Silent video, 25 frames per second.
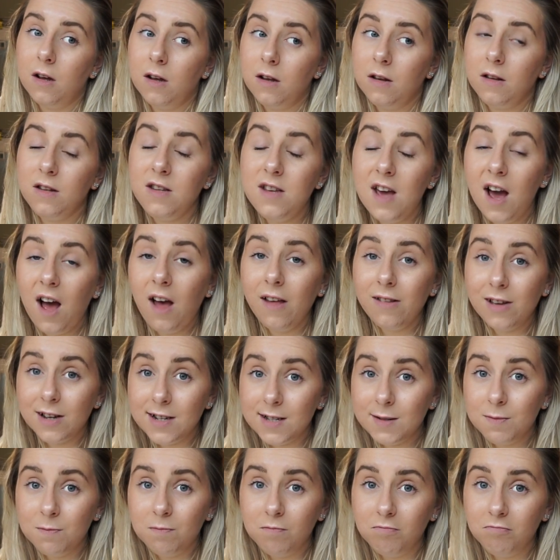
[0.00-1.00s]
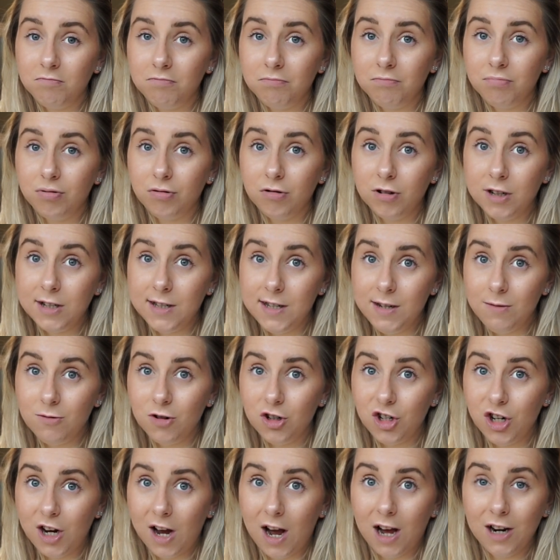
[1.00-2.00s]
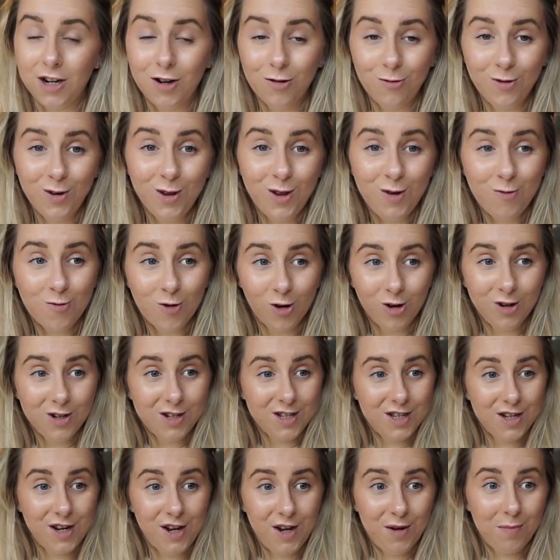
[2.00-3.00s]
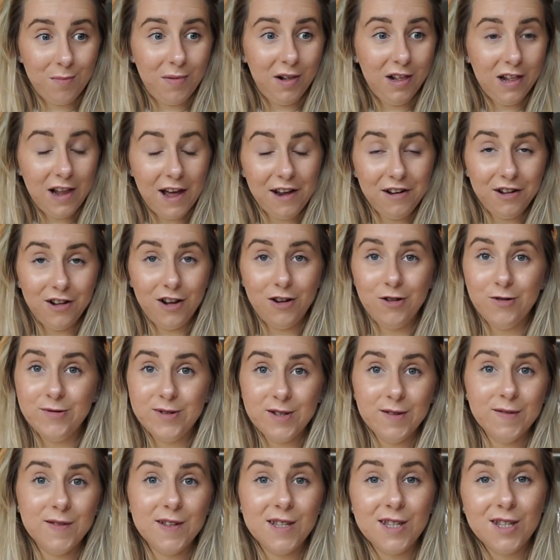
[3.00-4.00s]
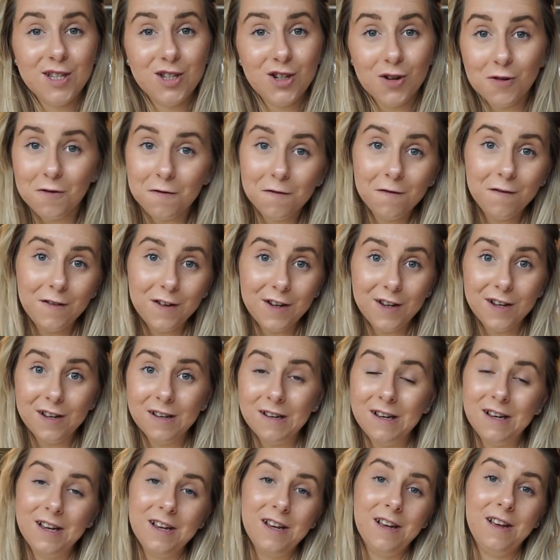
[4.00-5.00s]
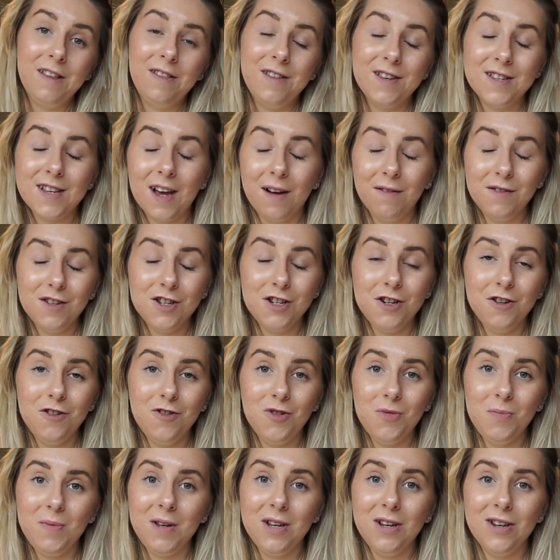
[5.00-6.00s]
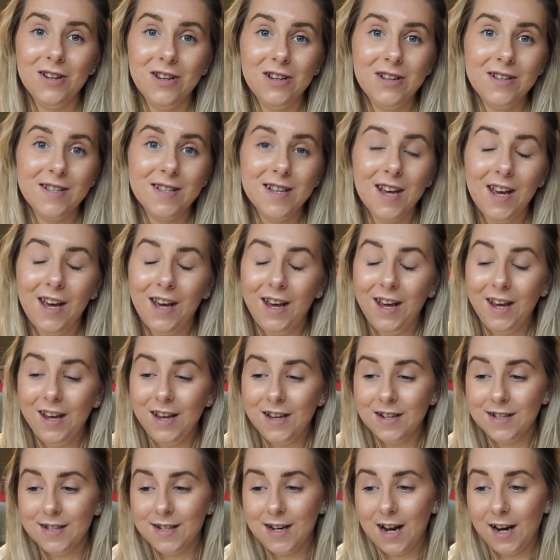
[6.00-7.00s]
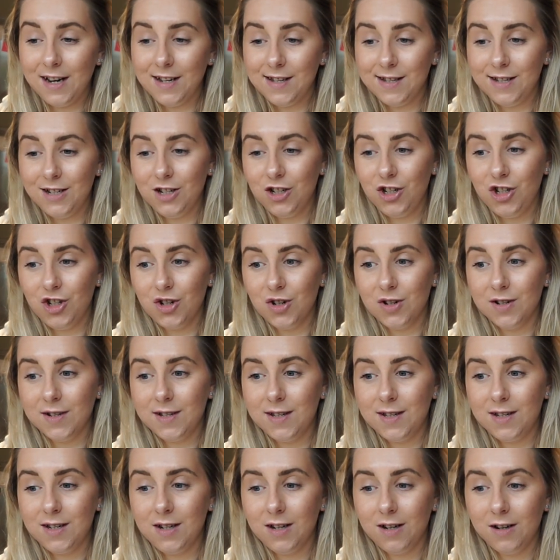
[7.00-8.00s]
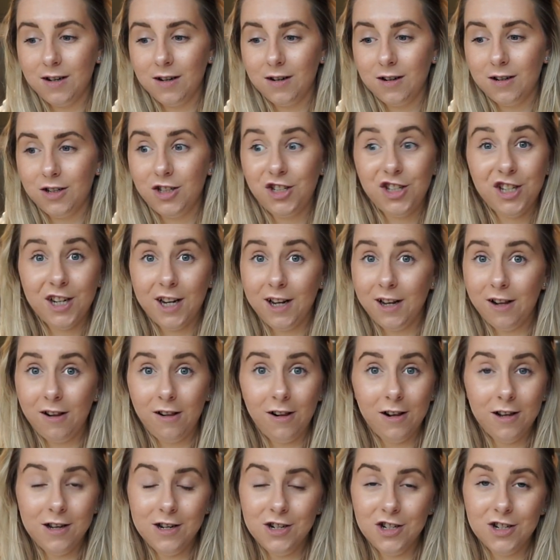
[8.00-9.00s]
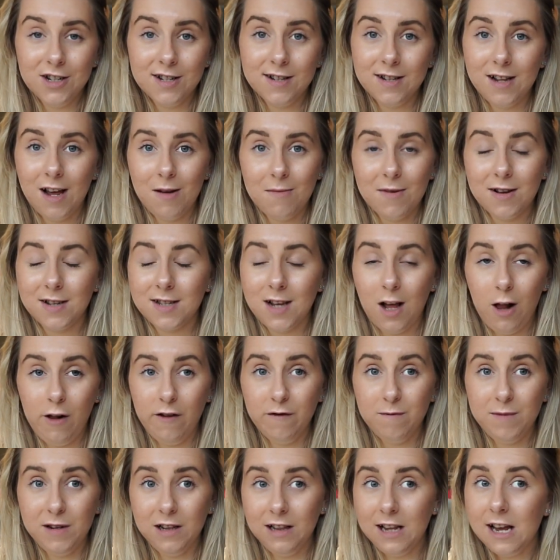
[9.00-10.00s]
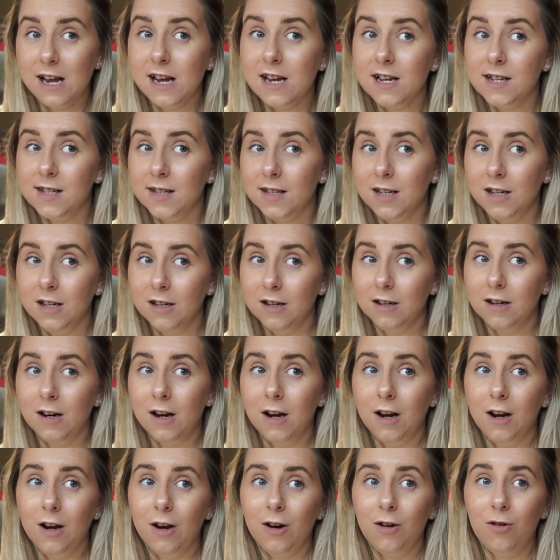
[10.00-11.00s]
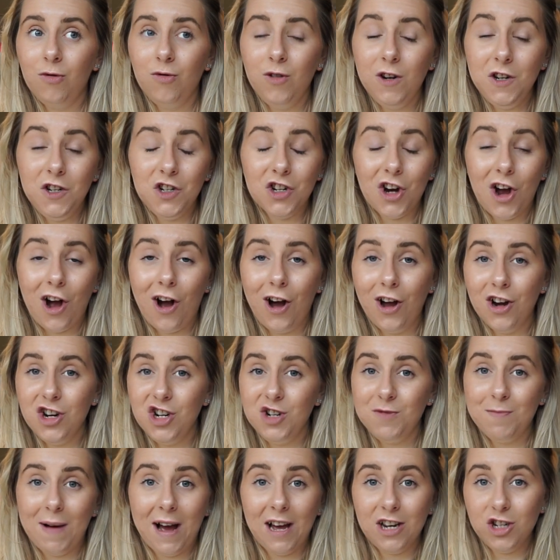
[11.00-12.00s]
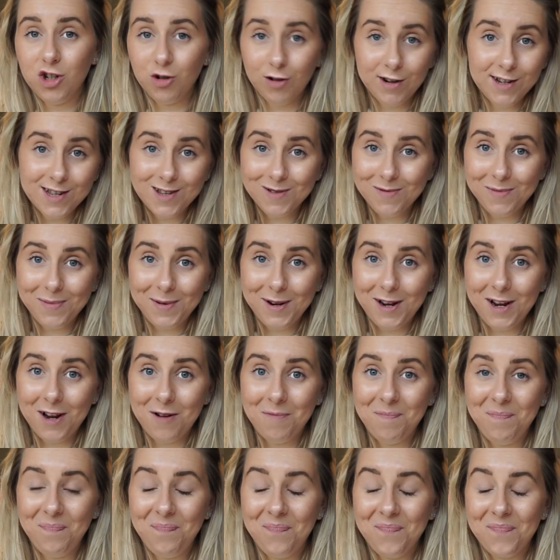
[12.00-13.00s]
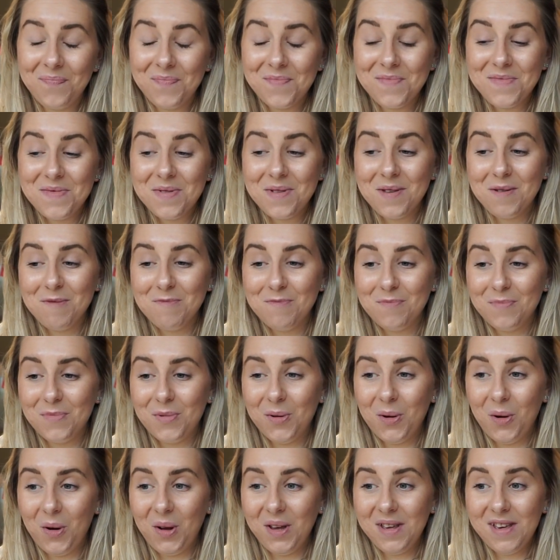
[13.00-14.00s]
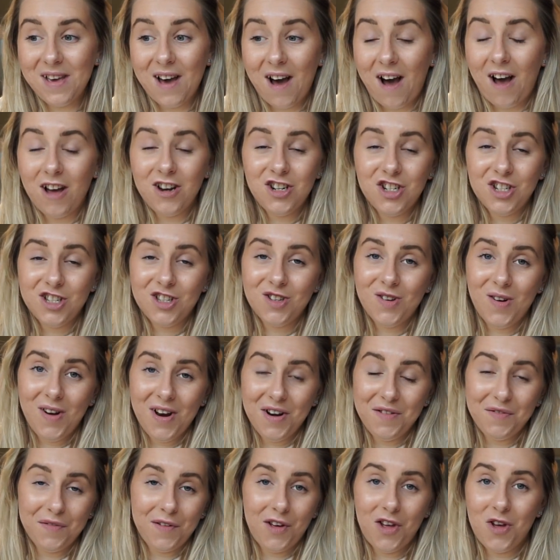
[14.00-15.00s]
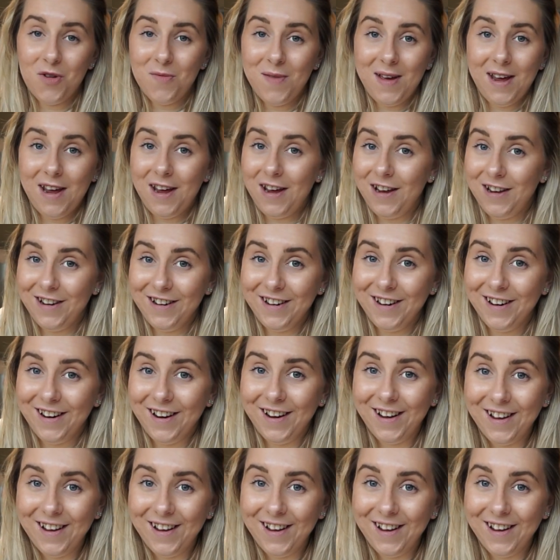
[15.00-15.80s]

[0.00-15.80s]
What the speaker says: yeah, that's pretty much it. I don't really want to plan loads of stuff for this afternoon because it's nice to just chill and just let myself be lazy and recharge batteries a bit. But yeah, I just thought I'd film it and